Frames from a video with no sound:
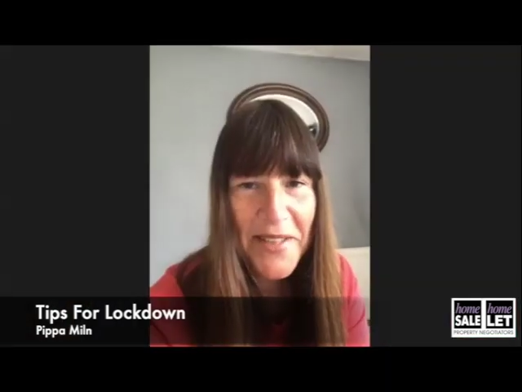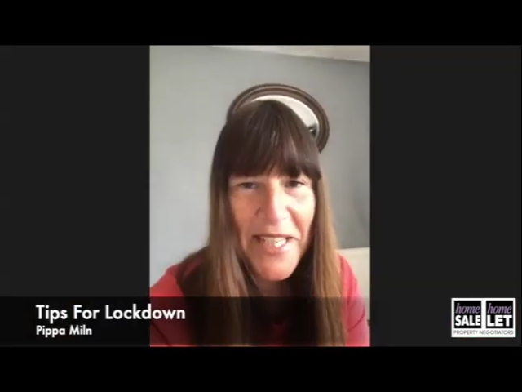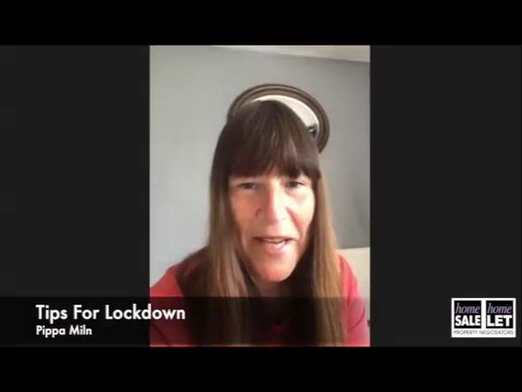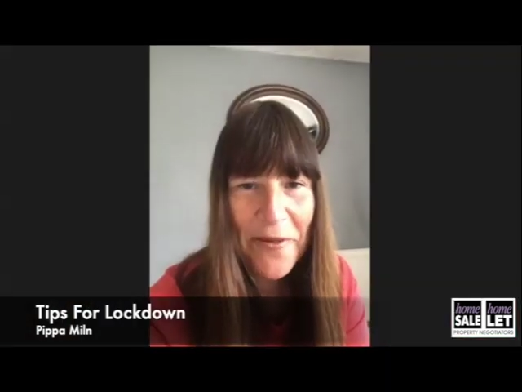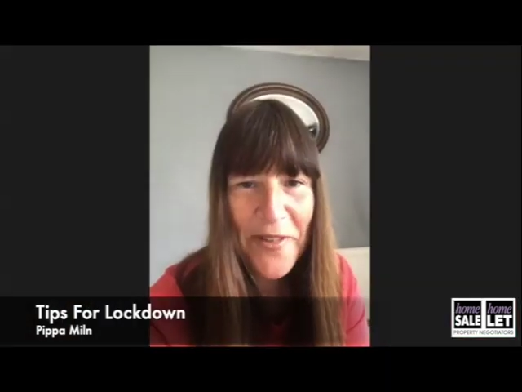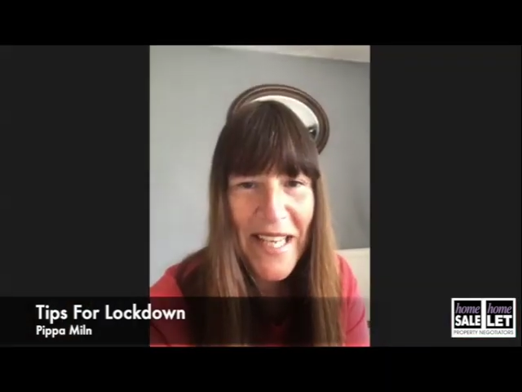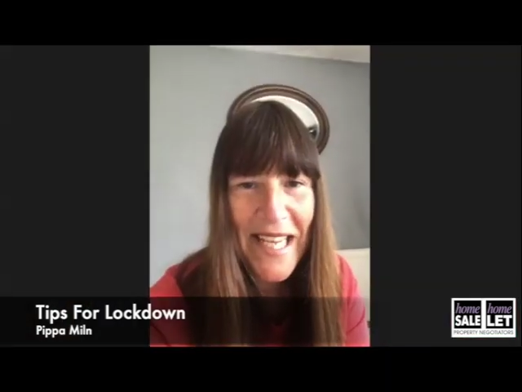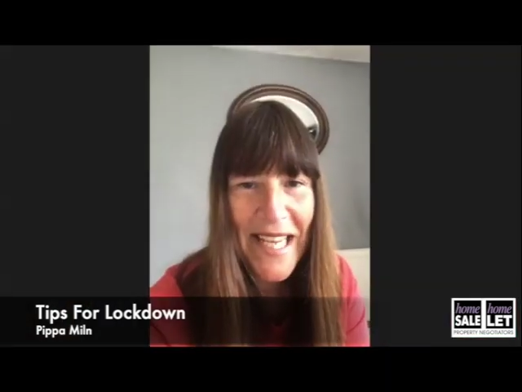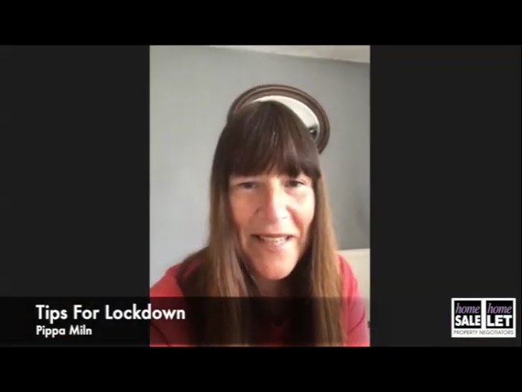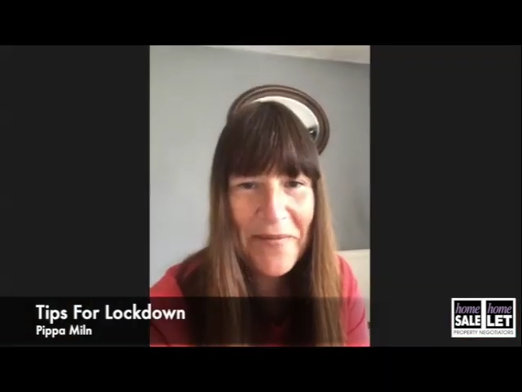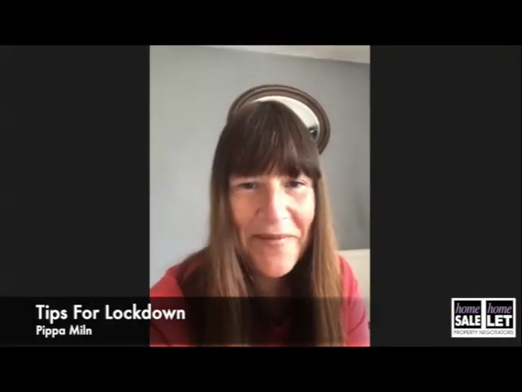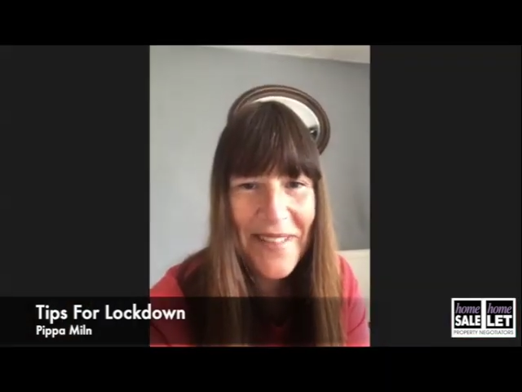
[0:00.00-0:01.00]
Yeah,
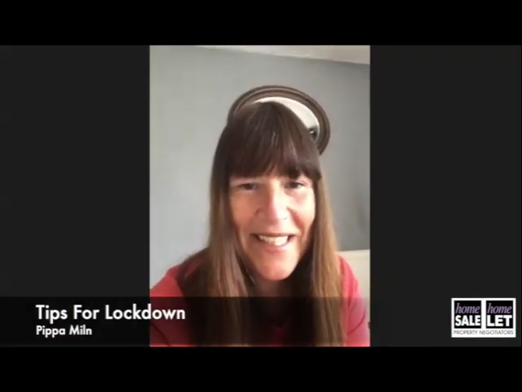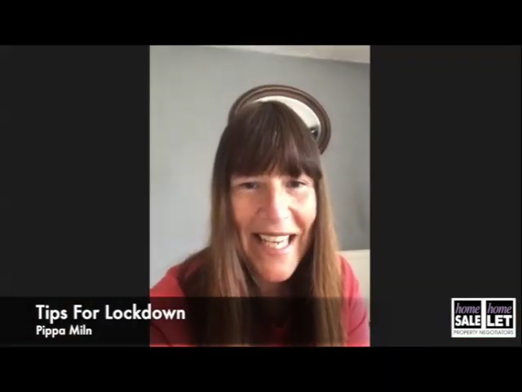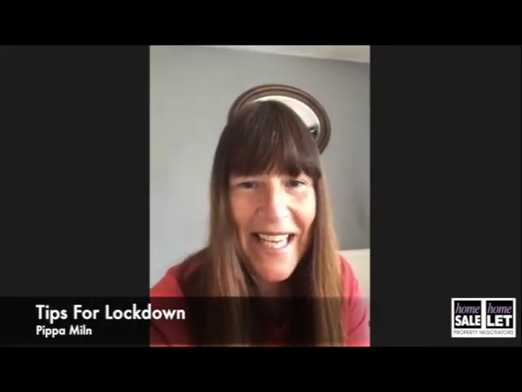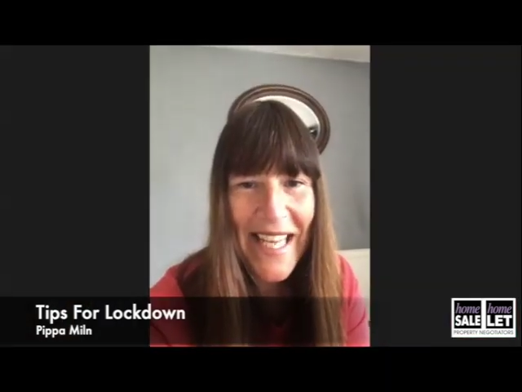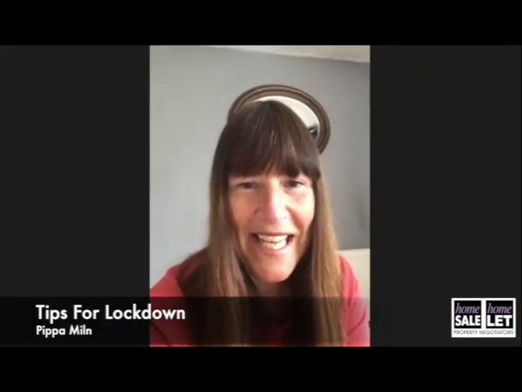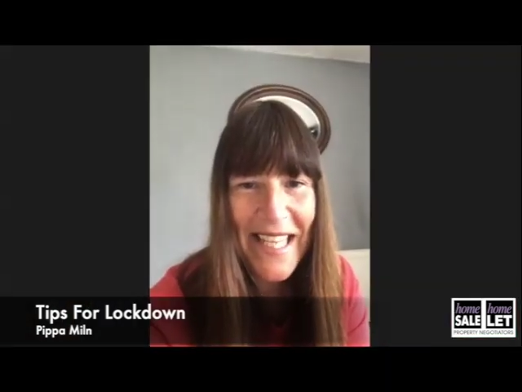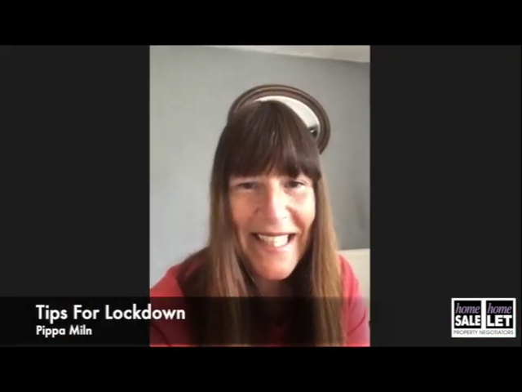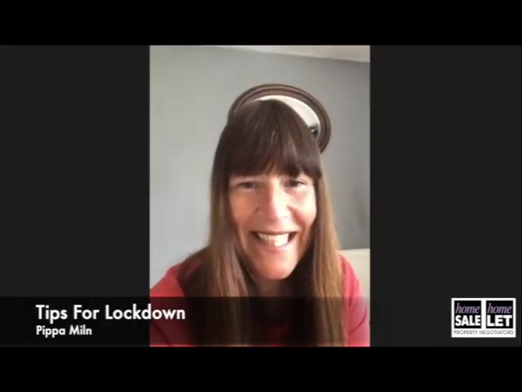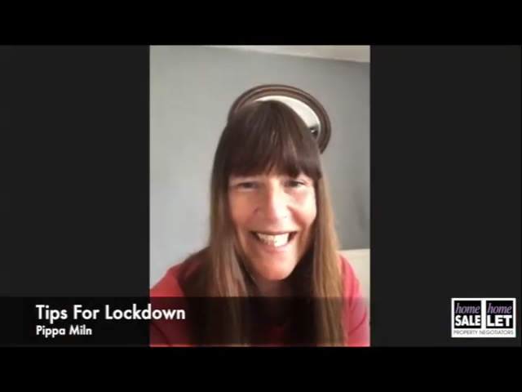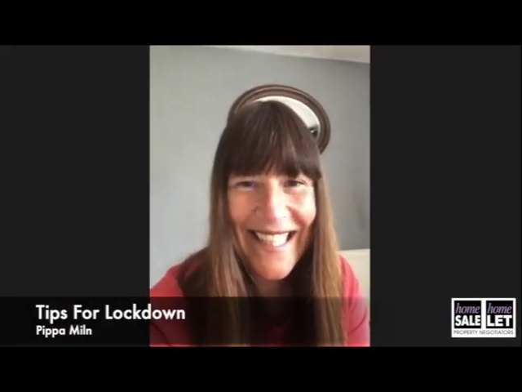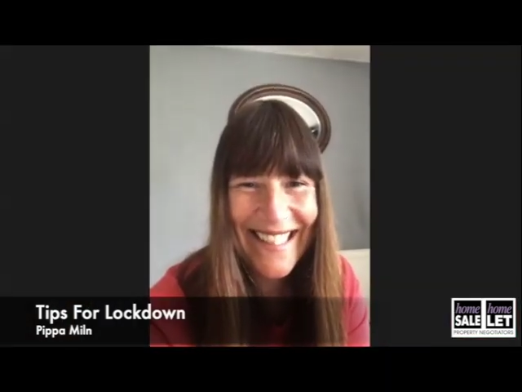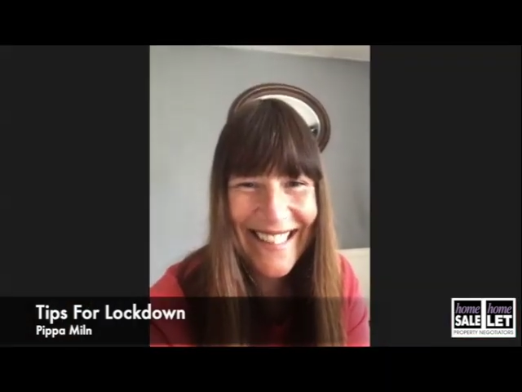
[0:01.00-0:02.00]
definitely. Take it
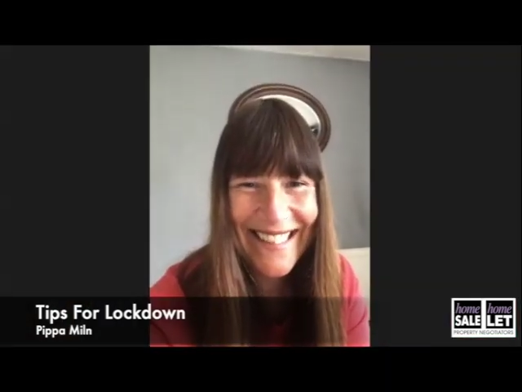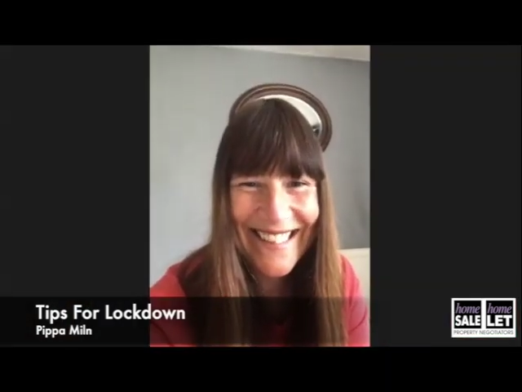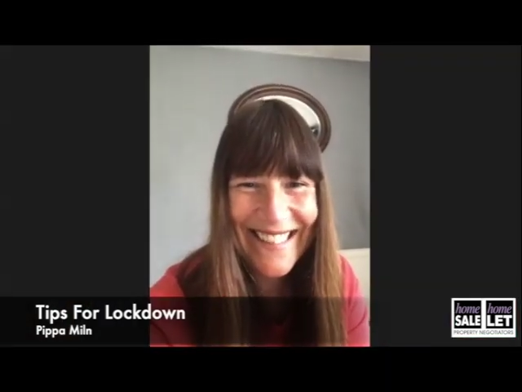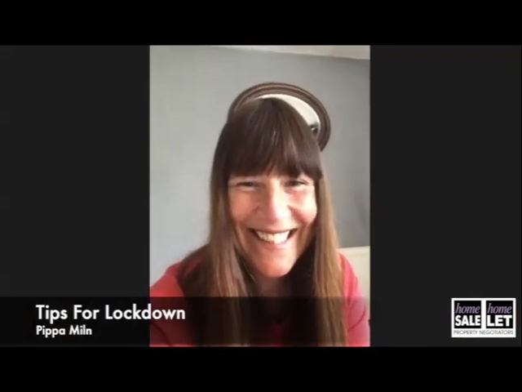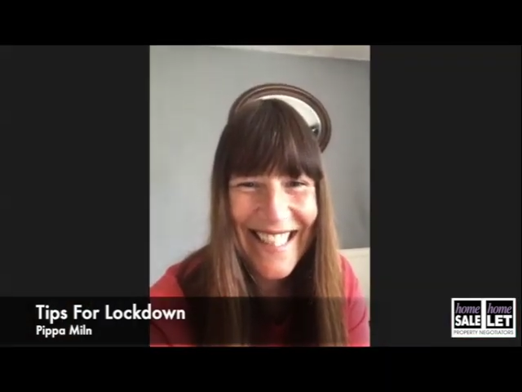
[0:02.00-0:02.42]
easy. Stay